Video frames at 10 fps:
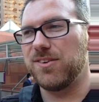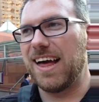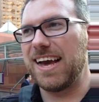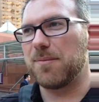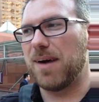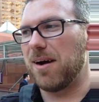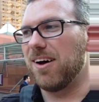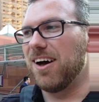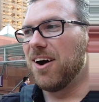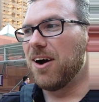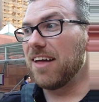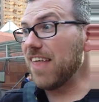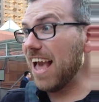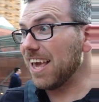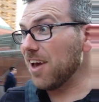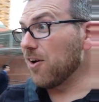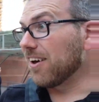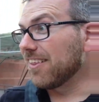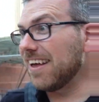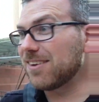you like about it? Thank
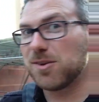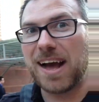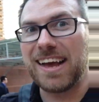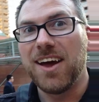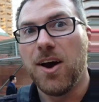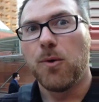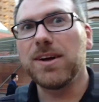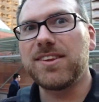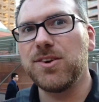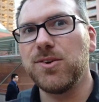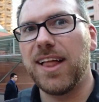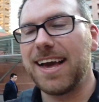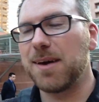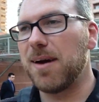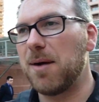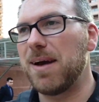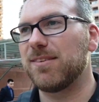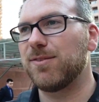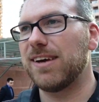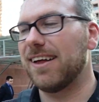you. Yeah, Thanks for bagging. Yeah. What do you like about
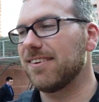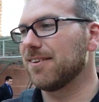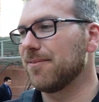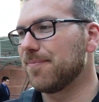Massive Chalice? Uh,